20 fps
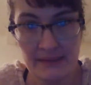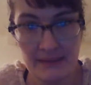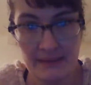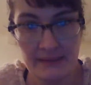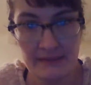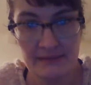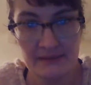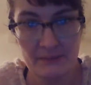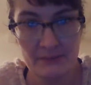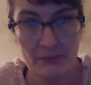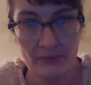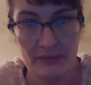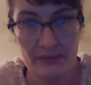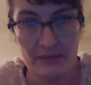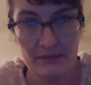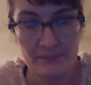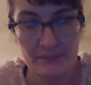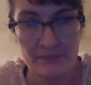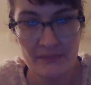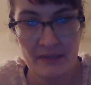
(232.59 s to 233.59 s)
a spirit
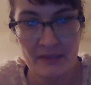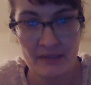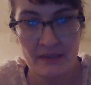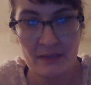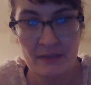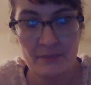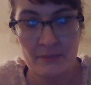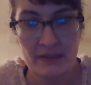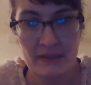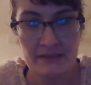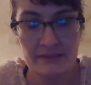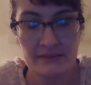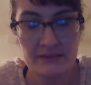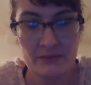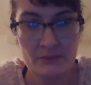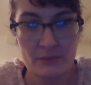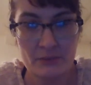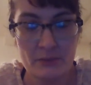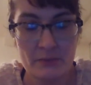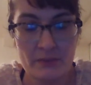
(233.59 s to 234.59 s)
because
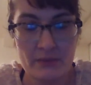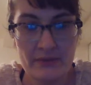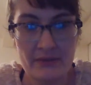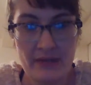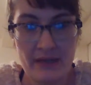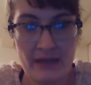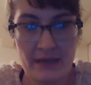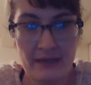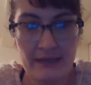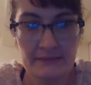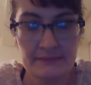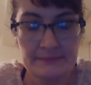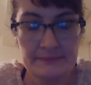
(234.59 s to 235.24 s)
it's rumored that